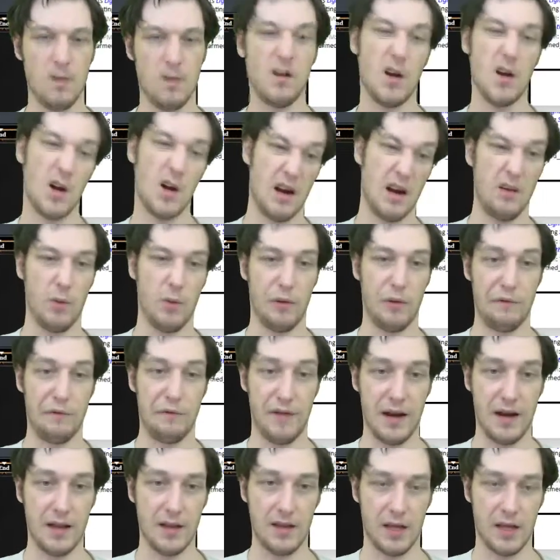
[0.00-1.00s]
Alright, we
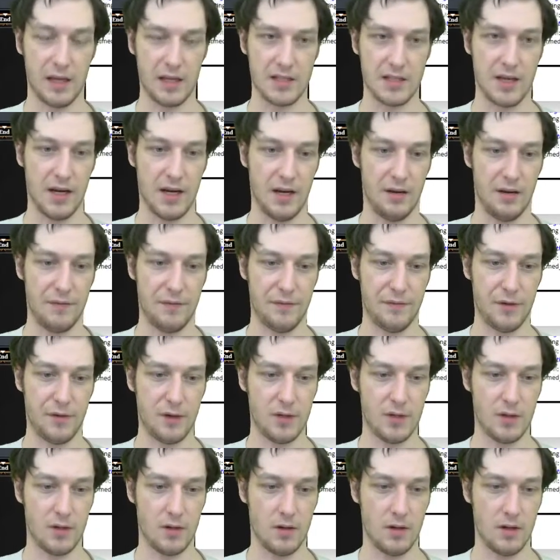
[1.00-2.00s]
faded like a Titan for a
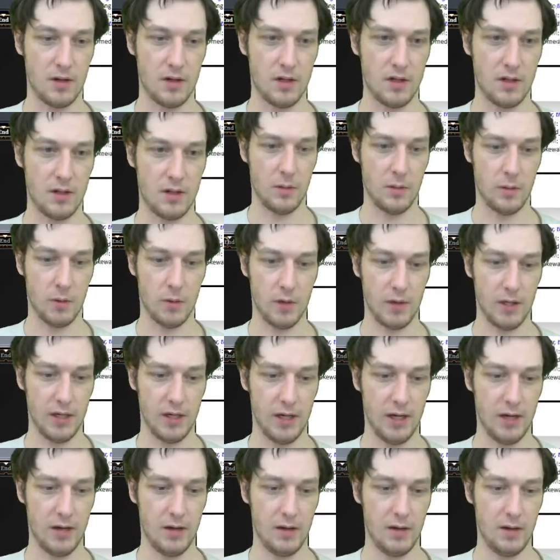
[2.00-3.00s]
turn. That's really
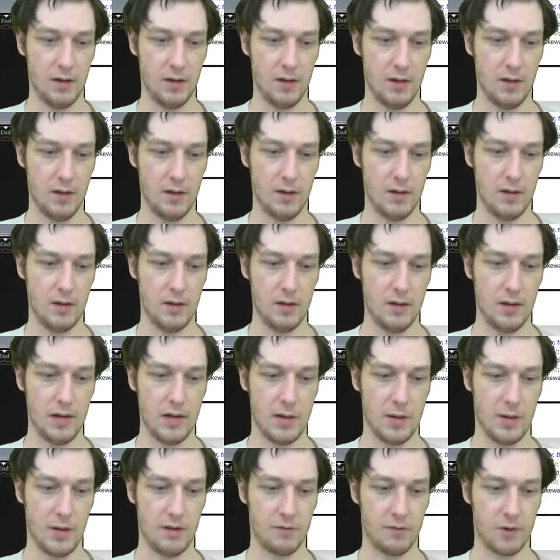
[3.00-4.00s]
needed. Now
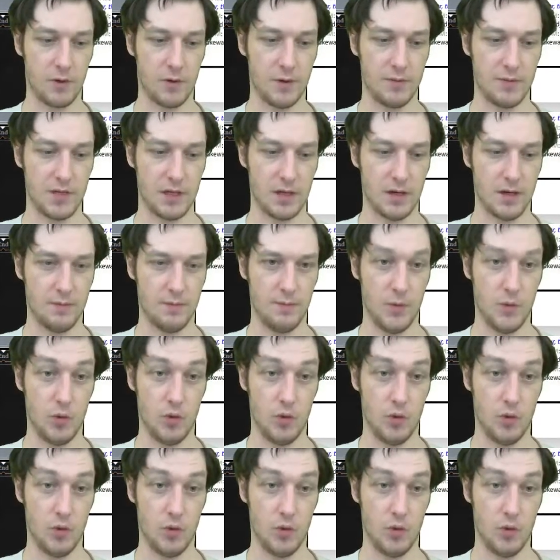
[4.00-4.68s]
we have Cryptic up.